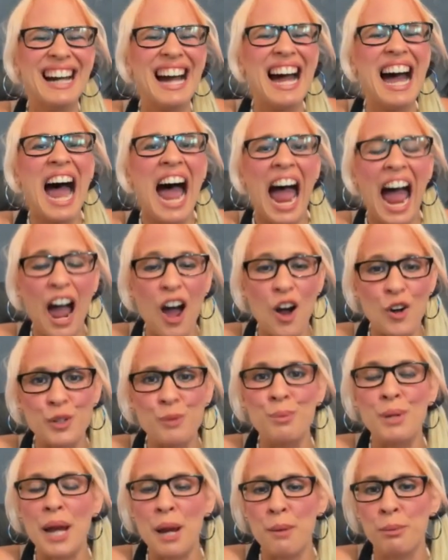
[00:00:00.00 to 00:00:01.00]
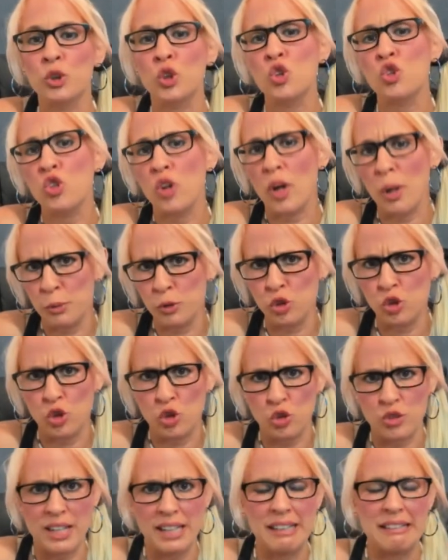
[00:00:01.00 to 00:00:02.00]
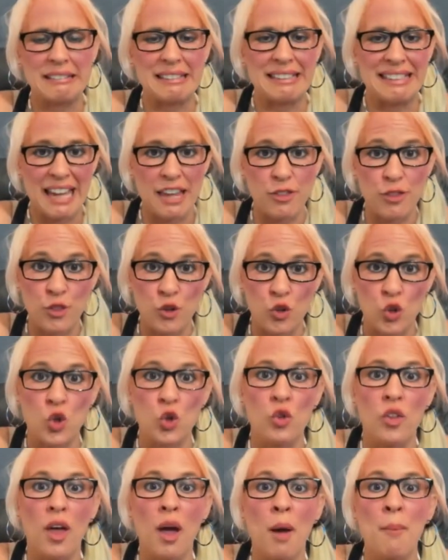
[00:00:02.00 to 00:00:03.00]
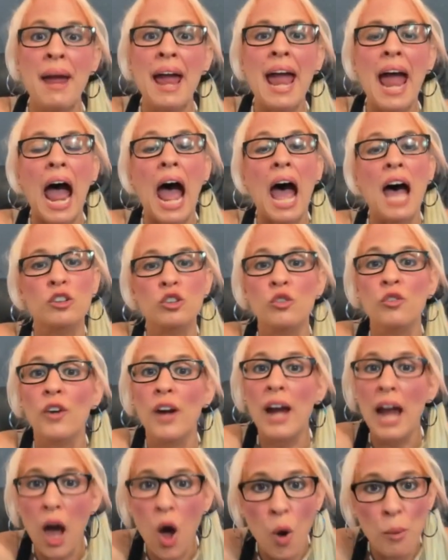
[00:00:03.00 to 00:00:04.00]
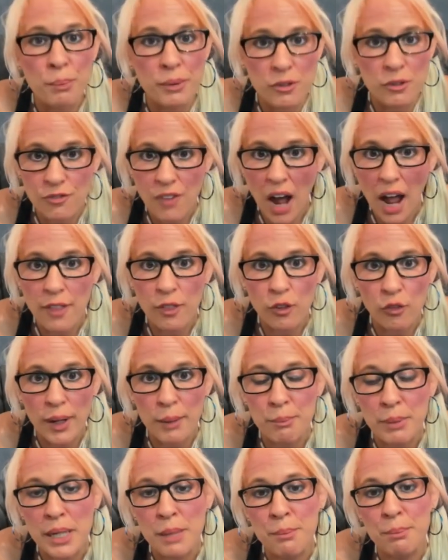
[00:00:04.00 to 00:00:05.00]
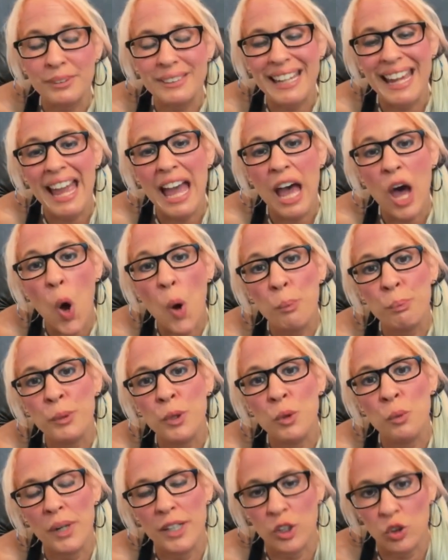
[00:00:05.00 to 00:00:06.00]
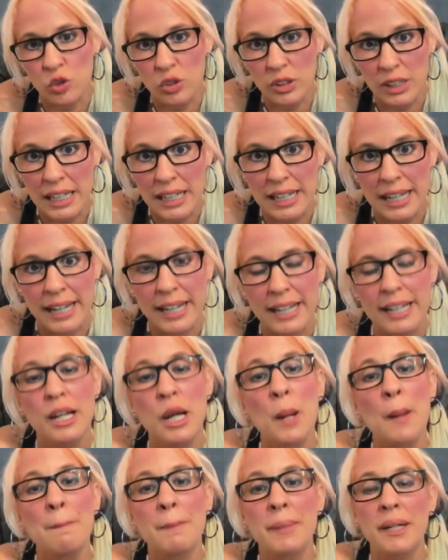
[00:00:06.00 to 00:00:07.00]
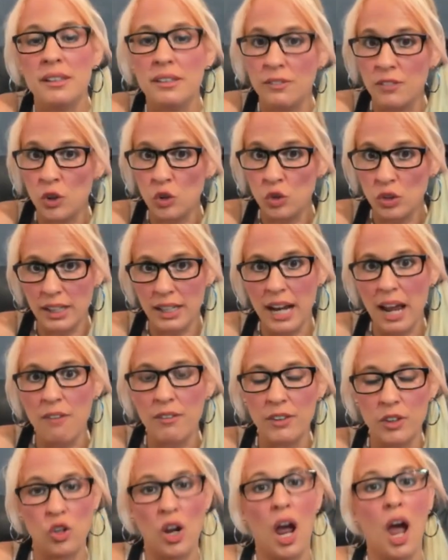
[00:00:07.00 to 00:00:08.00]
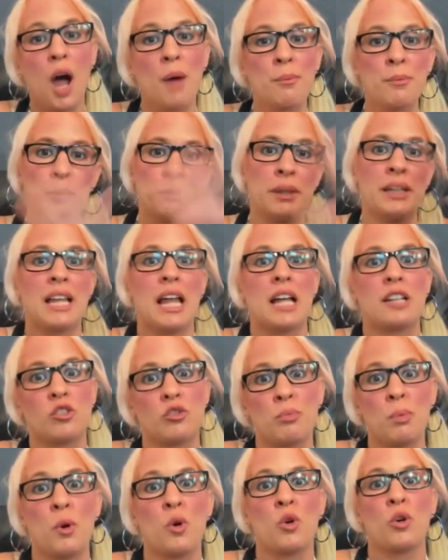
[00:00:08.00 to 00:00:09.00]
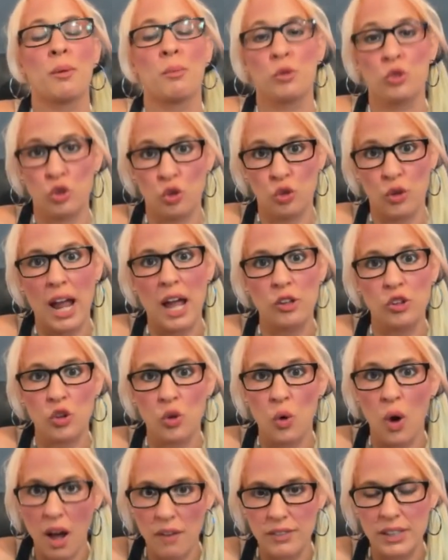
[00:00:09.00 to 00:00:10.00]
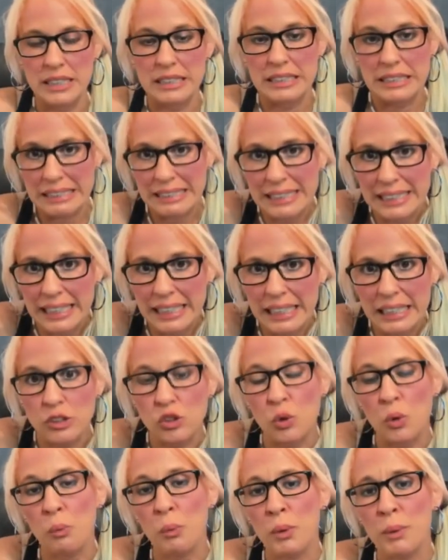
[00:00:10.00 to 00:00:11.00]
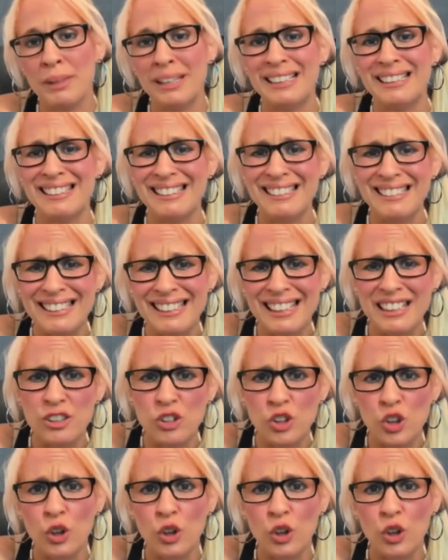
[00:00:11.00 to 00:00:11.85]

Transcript: How to be able to troubleshoot things, get through them, ask for help, and find the right people to help you when you need it. Because if you did have a job, there'd be lots of programmers around you, obviously, so it would be a little easier.